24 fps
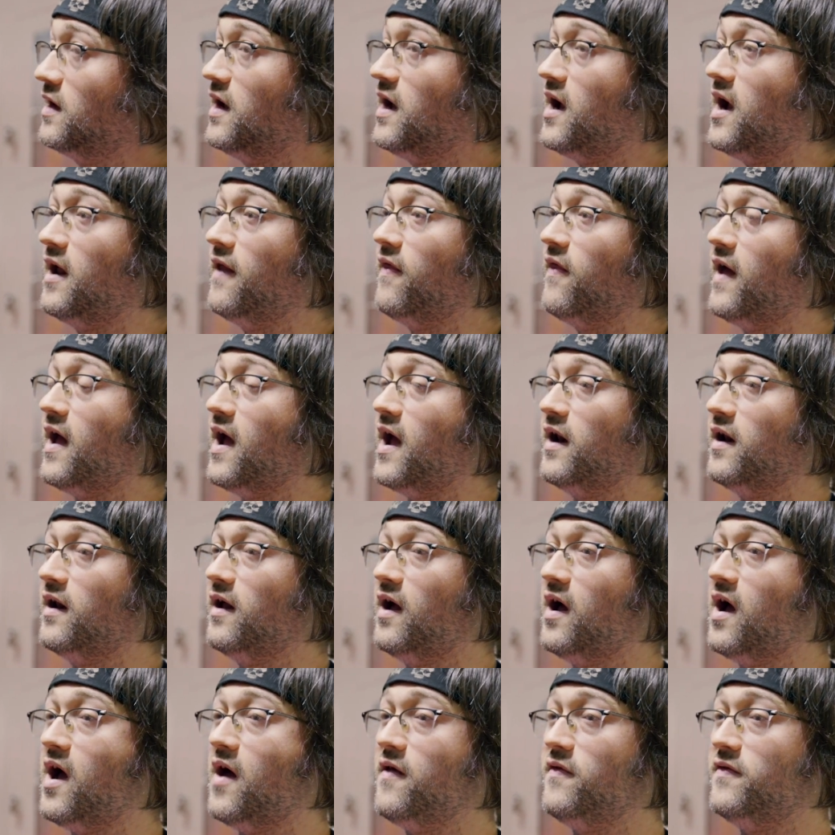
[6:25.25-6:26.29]
and
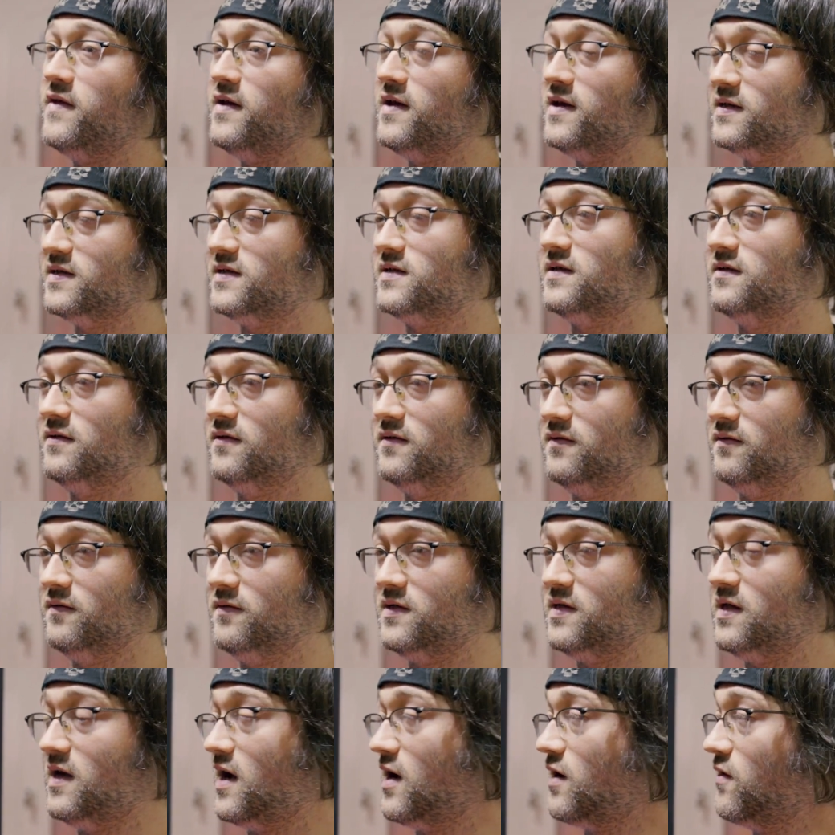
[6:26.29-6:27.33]
that uh, these
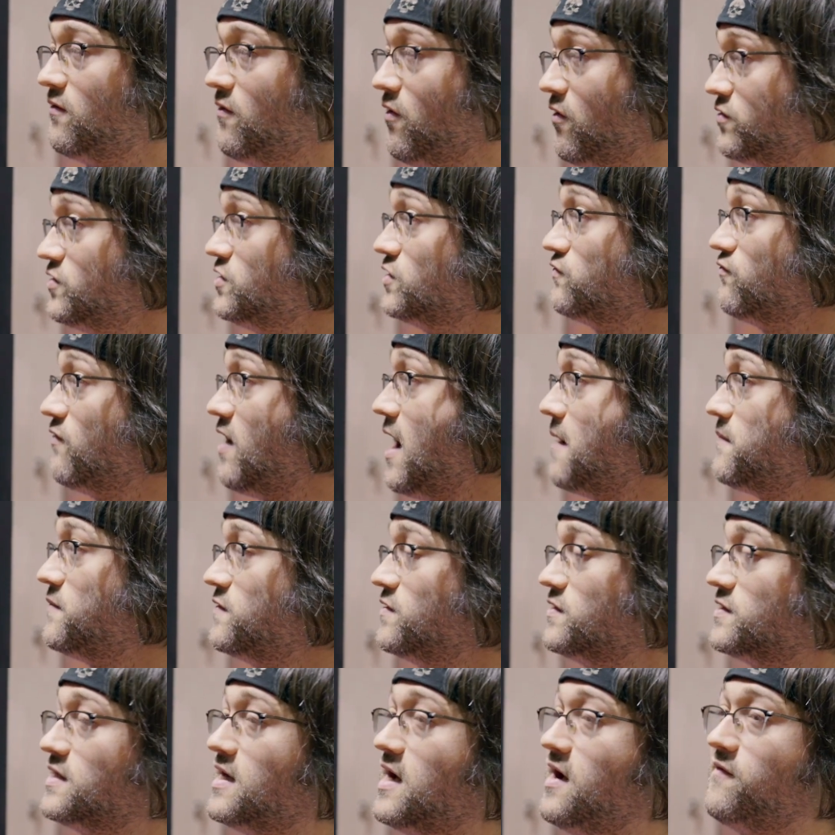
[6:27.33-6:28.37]
tech, well, just
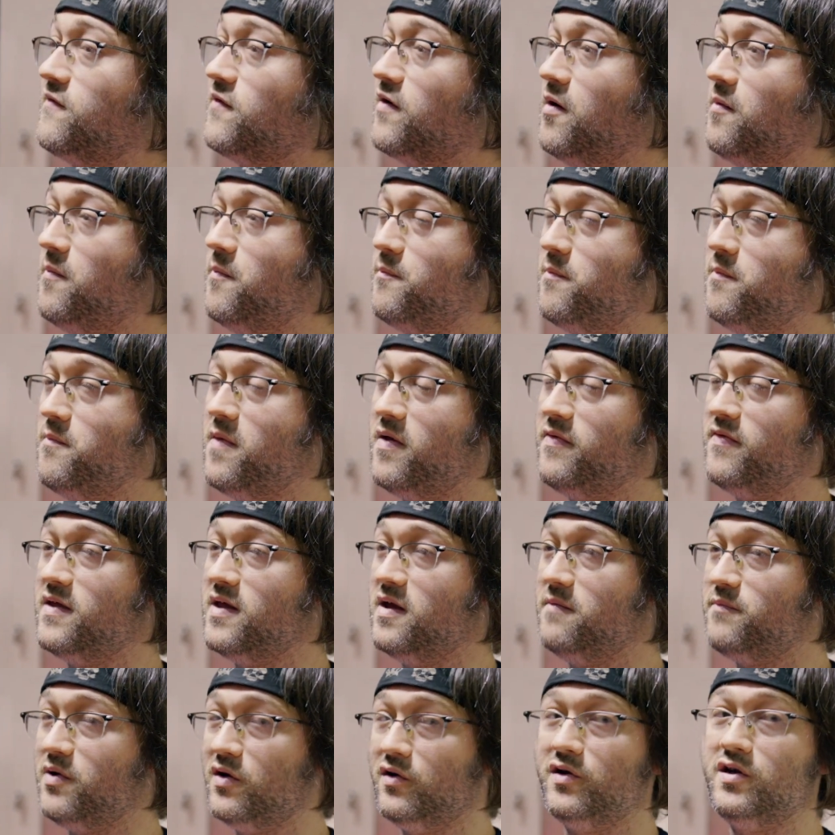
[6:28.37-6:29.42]
raptors have a, uh,
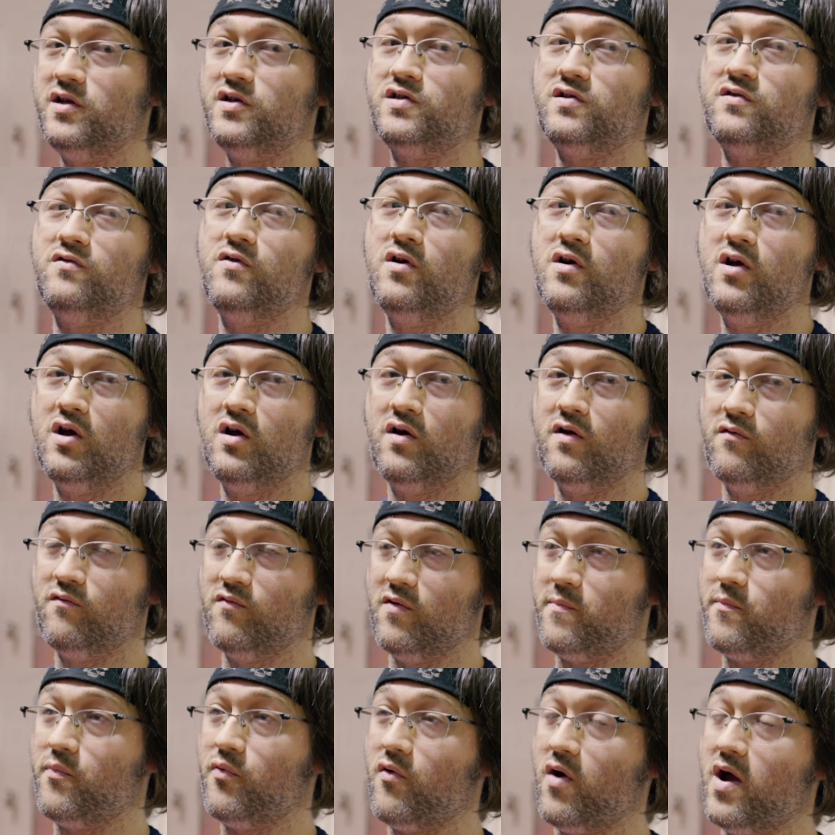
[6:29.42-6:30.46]
the ability to
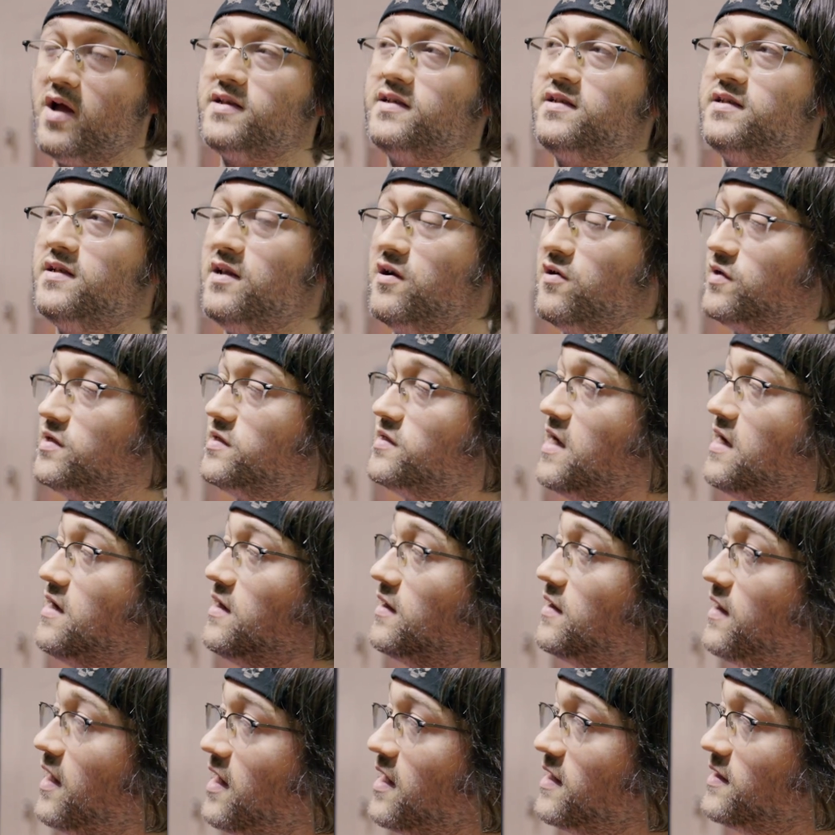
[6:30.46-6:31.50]
repress their
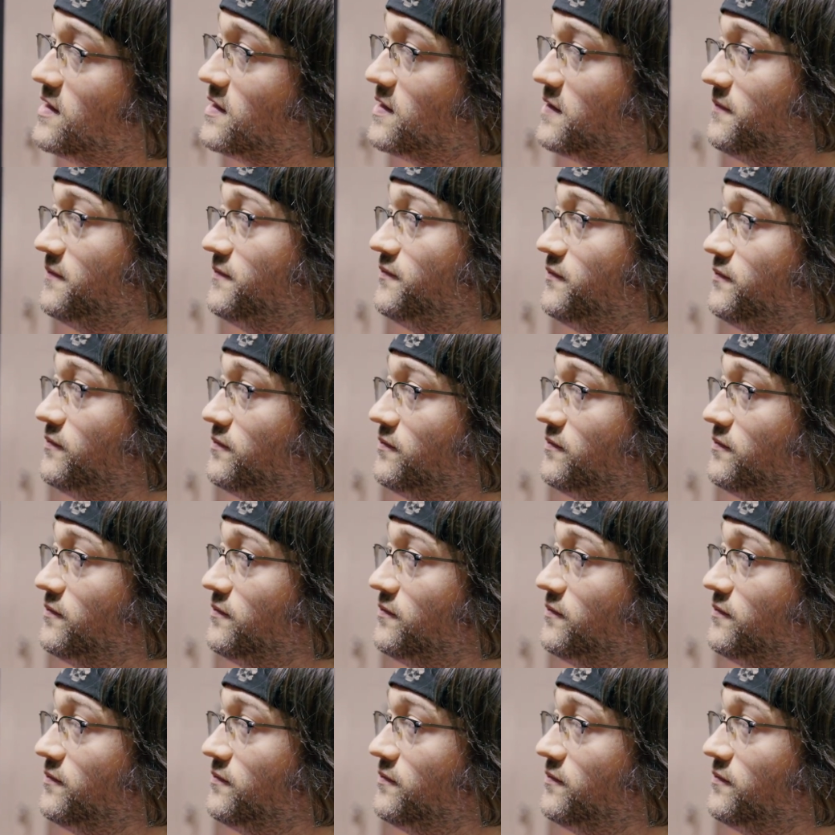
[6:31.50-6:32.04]
scent glands,